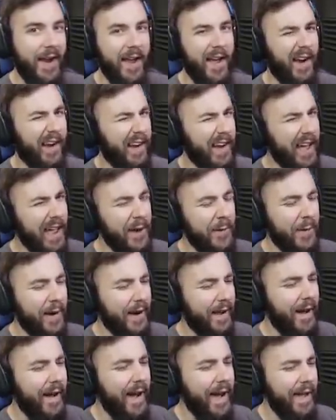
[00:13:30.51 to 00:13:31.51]
I kind of
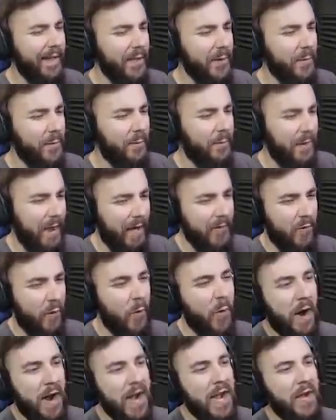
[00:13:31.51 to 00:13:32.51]
want to hire the
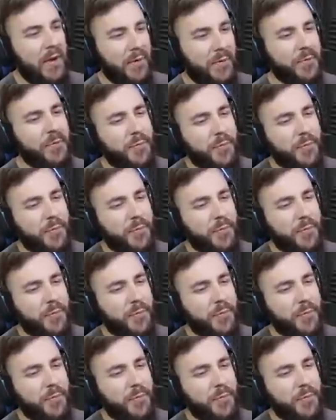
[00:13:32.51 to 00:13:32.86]
level one